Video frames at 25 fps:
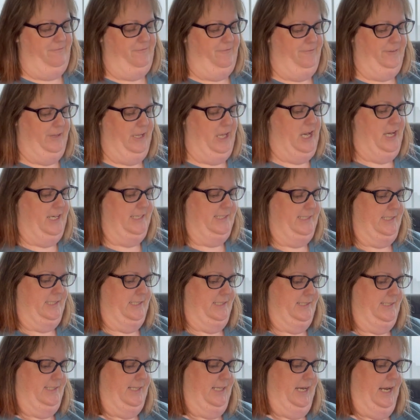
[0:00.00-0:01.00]

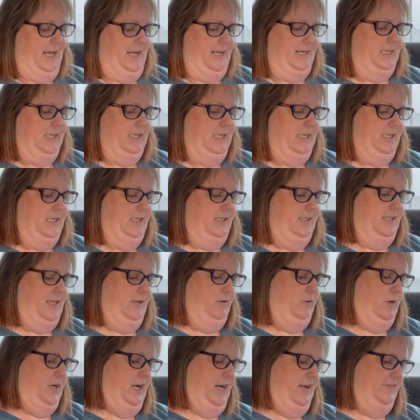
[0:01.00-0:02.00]
flosses that I needed. They
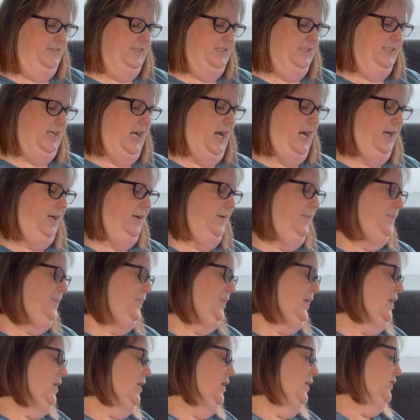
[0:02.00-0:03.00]
were out of stock.
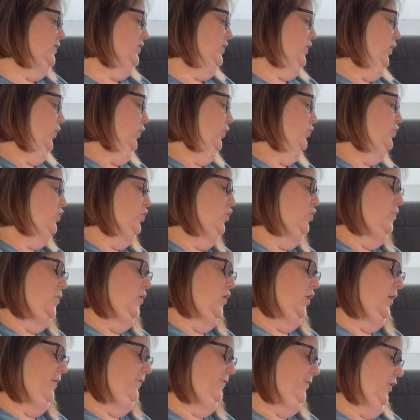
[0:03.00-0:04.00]
So two
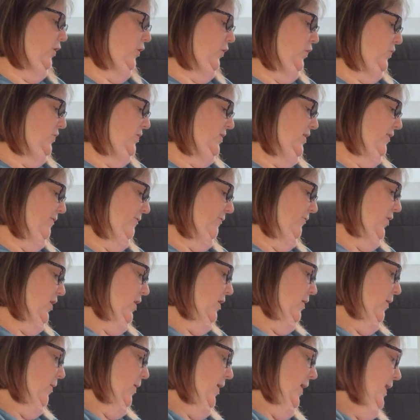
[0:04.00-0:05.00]
more of those have
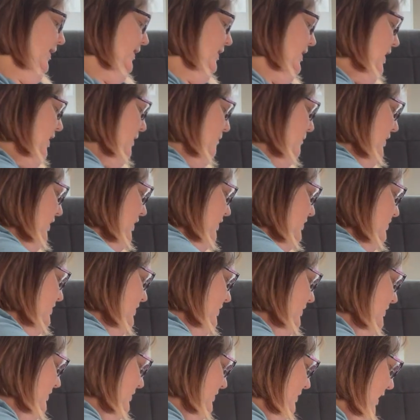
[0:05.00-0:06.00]
come came
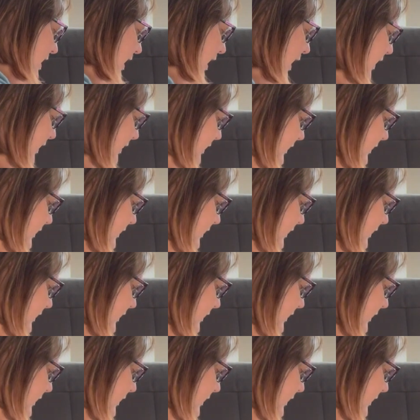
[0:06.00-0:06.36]
into stock